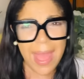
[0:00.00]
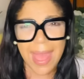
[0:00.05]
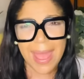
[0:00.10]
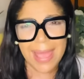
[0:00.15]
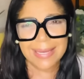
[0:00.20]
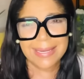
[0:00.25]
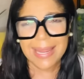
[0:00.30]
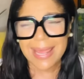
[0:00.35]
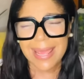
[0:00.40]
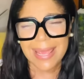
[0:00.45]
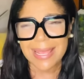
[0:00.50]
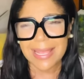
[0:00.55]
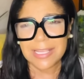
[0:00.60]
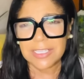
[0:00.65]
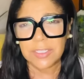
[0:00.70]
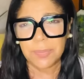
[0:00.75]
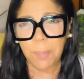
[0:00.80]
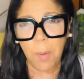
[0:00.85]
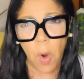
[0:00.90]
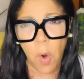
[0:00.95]
and he
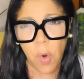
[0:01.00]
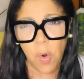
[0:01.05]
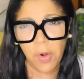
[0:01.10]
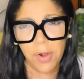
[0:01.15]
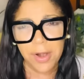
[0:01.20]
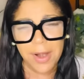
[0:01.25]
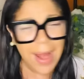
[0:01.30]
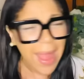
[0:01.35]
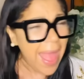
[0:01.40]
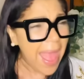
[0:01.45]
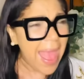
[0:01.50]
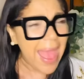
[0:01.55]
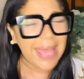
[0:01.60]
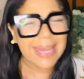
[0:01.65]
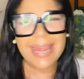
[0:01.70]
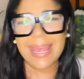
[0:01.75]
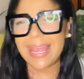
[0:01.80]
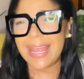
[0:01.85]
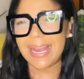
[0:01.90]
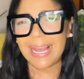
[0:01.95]
is poor
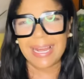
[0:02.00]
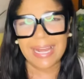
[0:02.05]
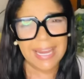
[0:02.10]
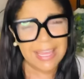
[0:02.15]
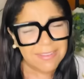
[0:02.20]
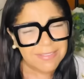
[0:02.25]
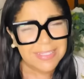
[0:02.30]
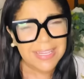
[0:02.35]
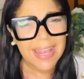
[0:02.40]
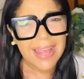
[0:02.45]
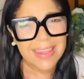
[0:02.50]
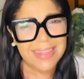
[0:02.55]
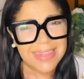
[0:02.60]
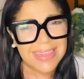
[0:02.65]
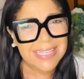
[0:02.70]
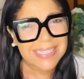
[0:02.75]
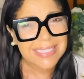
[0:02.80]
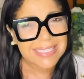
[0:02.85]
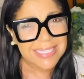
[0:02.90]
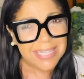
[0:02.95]
and he lives in
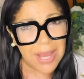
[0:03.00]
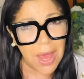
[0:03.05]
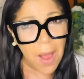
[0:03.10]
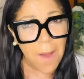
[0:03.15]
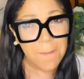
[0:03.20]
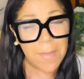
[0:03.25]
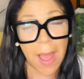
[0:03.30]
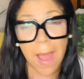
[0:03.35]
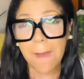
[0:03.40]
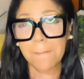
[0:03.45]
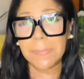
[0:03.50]
the slum.